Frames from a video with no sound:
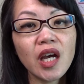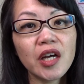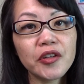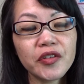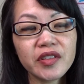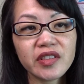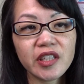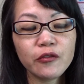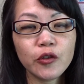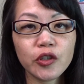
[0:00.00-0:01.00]
Other things
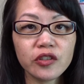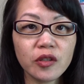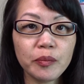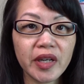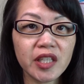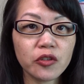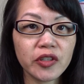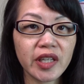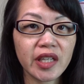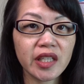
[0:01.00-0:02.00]
that I focus on buying
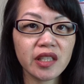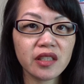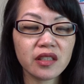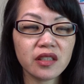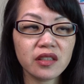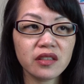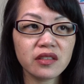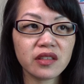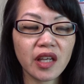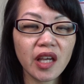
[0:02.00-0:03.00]
organic
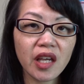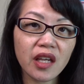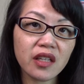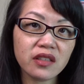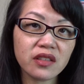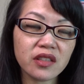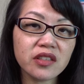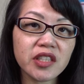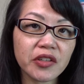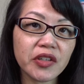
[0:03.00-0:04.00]
is eggs
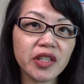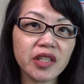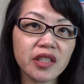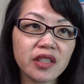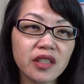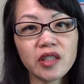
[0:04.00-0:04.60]
and dairy,